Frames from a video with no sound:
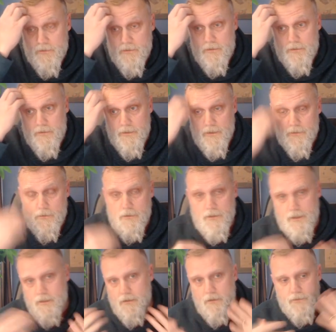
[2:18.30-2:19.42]

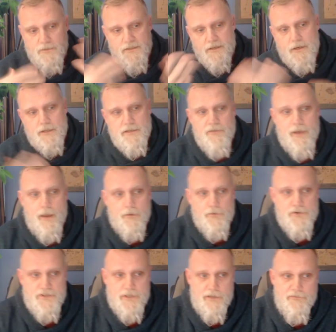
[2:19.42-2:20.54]
All those kind of
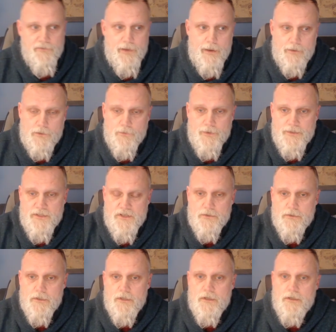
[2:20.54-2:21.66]
factors that factor in. So
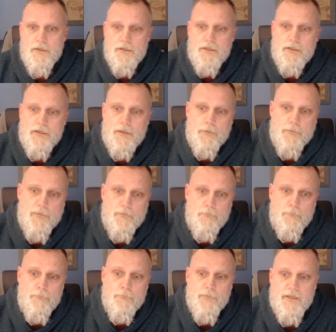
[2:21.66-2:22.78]

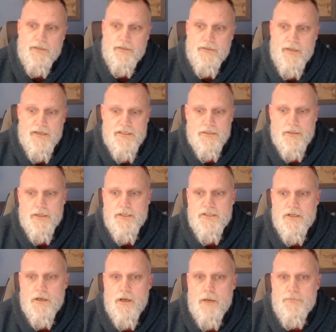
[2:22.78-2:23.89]
it takes a lot of
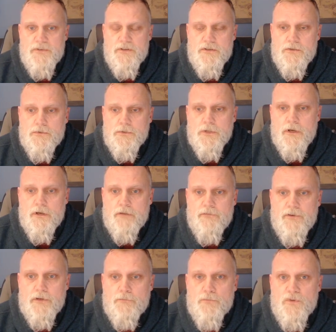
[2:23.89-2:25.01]
time to do a lot of
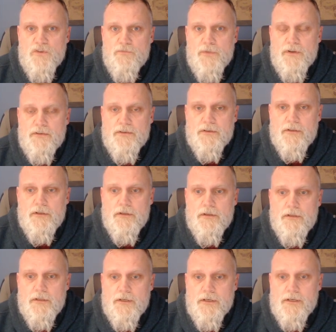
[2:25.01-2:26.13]
your movement.
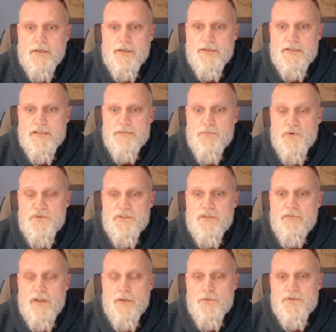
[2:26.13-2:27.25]
Most of the
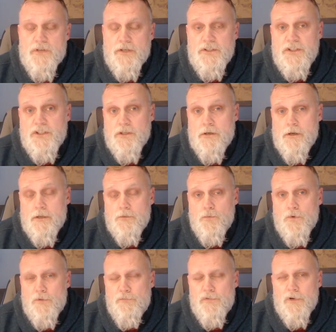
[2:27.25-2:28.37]
videos I shot were
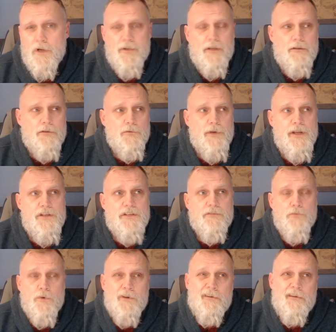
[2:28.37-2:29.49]
probably on the range of
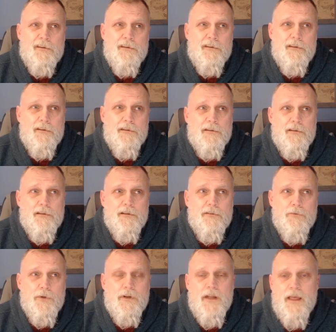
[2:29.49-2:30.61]
one
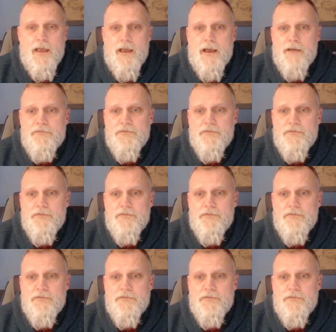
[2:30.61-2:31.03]
and a half,